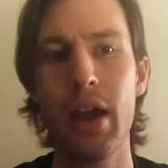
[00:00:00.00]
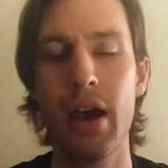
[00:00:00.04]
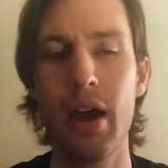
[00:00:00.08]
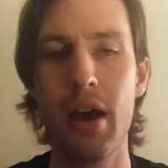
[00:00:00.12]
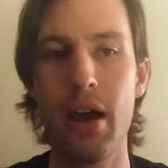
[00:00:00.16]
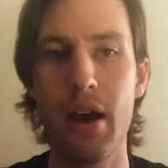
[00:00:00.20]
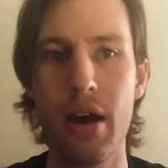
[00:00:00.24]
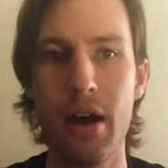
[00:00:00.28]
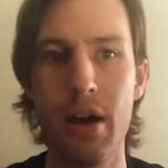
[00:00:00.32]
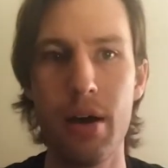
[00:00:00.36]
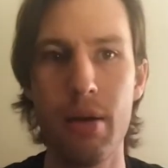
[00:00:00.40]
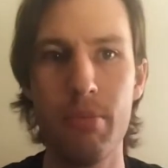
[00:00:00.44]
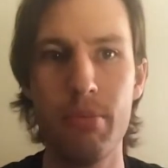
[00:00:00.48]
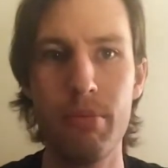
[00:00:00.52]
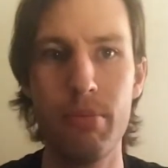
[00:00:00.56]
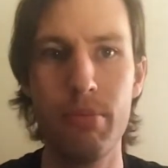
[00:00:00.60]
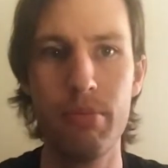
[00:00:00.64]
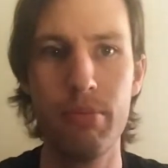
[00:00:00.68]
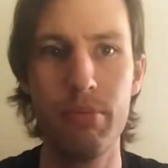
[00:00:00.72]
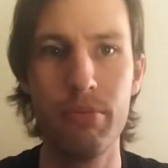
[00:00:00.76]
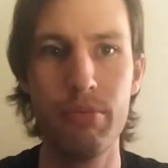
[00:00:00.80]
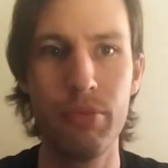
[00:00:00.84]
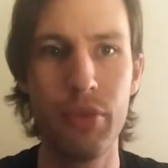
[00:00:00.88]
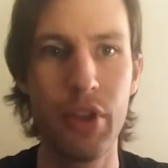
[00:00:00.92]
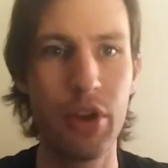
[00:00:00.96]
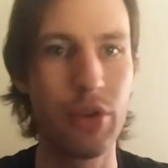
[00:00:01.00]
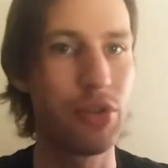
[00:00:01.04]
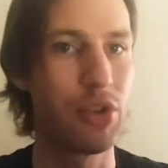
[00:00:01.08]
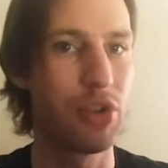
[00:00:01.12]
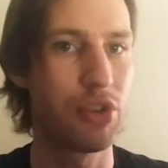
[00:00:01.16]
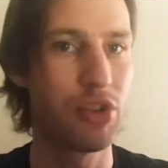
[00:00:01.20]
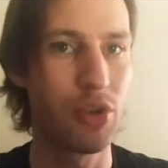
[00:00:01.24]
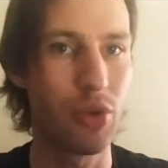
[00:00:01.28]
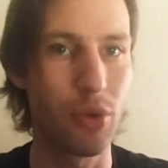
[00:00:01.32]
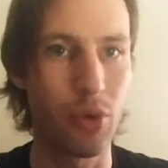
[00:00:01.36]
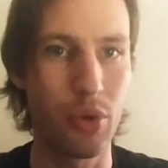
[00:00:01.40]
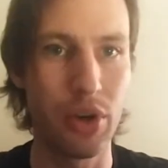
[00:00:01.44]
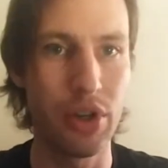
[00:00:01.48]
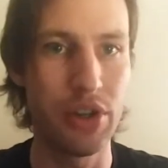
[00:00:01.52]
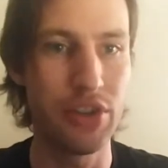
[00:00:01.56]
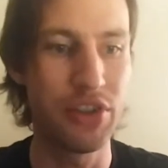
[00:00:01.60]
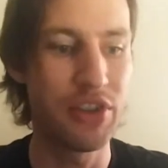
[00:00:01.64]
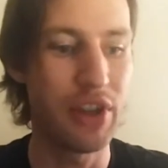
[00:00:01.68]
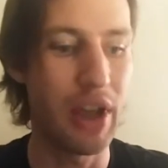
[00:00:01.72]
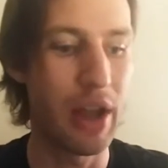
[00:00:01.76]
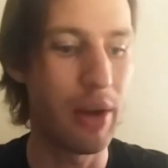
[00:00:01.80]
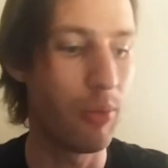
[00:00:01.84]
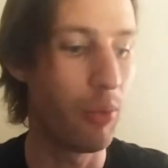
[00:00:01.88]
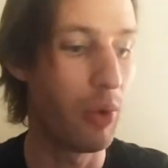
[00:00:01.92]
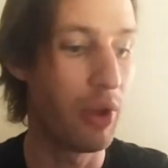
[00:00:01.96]
There's a story
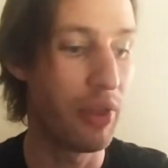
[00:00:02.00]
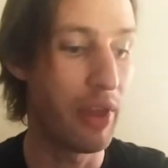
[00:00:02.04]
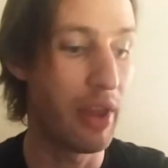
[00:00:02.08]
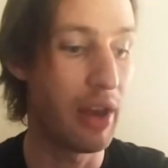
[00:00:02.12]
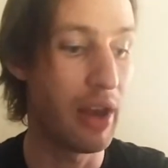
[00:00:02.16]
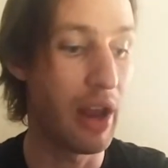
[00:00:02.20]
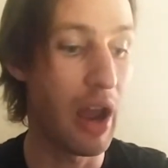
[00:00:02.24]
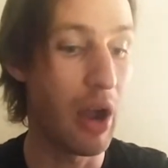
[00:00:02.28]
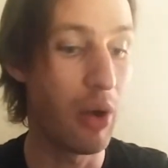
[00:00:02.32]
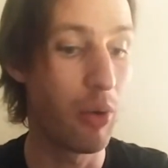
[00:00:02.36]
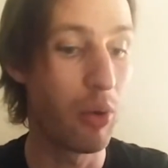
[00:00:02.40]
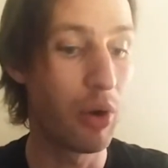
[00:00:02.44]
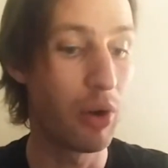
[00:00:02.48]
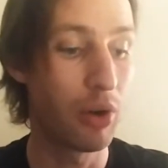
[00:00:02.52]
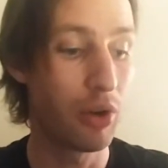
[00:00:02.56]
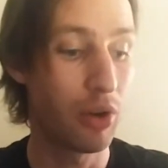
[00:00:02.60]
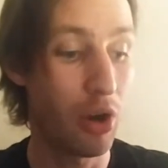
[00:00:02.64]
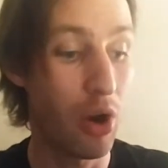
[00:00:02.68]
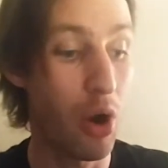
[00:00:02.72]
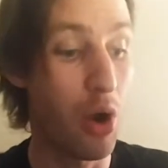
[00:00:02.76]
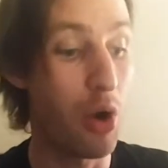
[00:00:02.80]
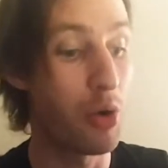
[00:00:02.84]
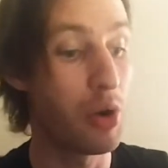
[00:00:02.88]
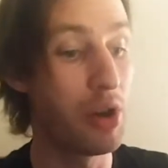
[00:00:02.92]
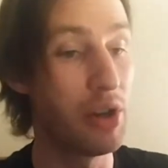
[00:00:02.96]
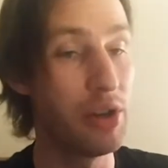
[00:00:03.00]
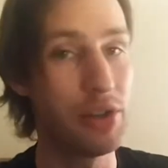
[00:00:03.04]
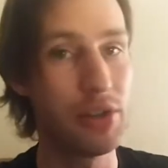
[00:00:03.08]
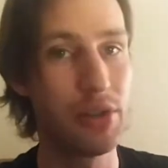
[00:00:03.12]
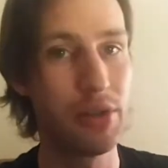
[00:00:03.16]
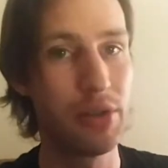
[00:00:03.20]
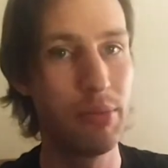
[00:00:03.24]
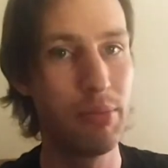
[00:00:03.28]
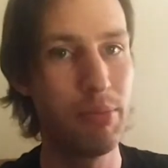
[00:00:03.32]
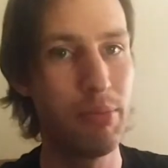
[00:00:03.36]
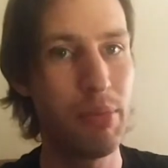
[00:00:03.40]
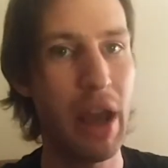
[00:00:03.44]
set within our current